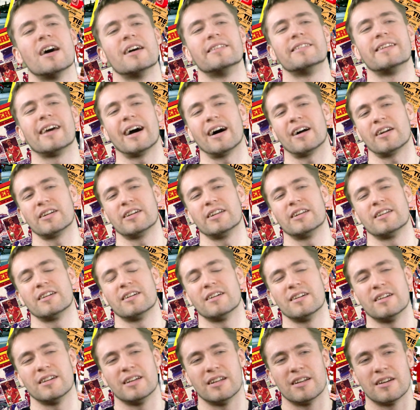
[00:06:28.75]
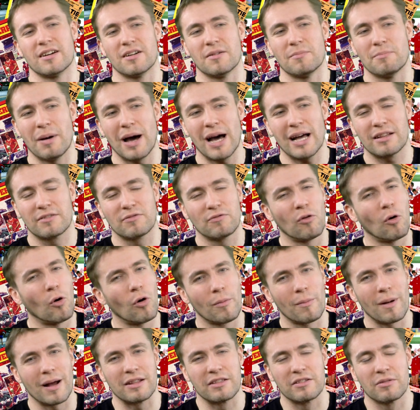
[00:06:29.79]
They are in in a bad
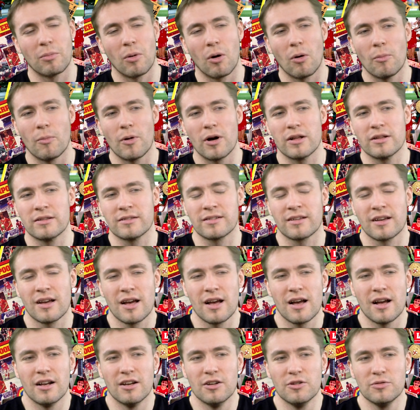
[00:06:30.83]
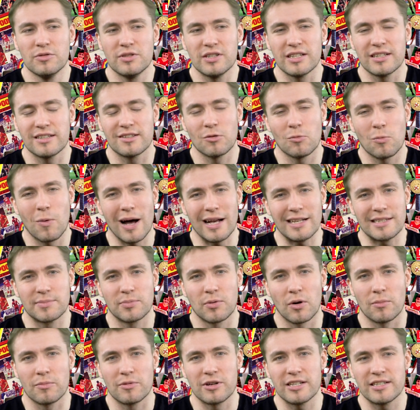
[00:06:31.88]
form at the moment, losing to West
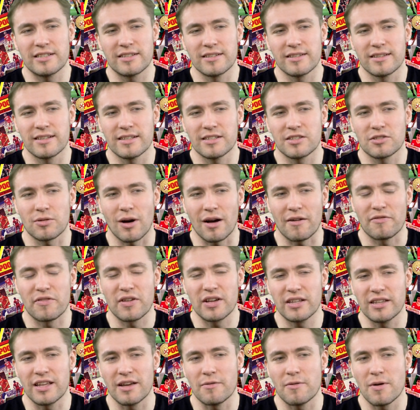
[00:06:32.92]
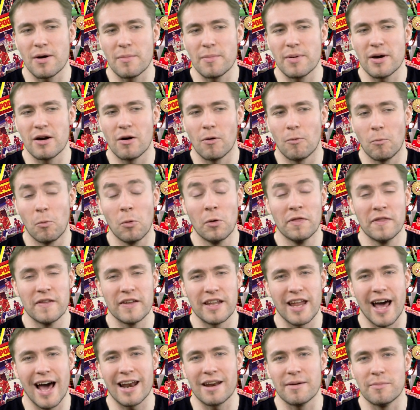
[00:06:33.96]
Brom recently, so I think they will be a
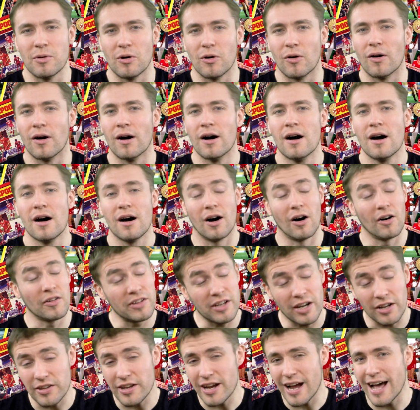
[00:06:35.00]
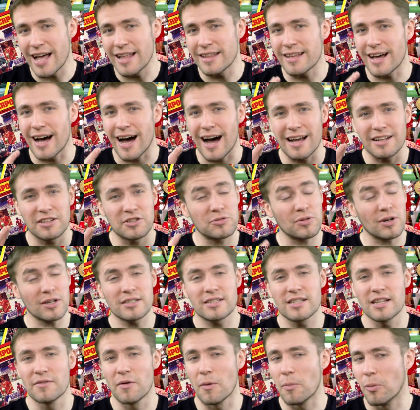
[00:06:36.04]
wounded animal. On the other hand, I
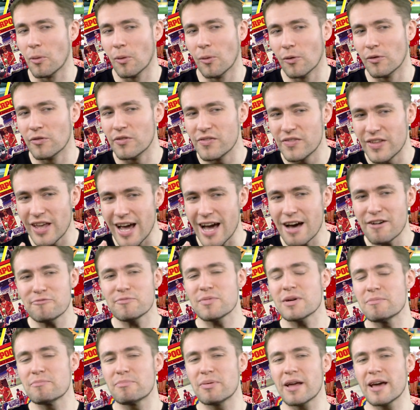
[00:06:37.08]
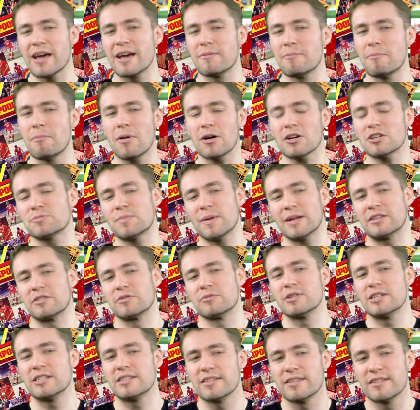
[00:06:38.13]
trust Liverpool. They have been playing much better
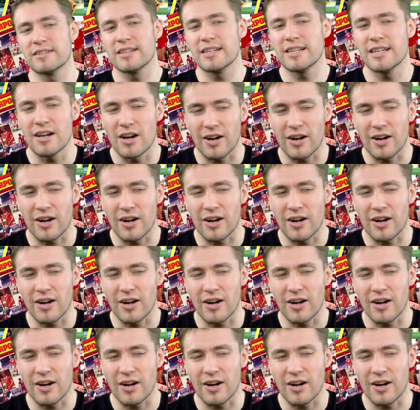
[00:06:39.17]
recently.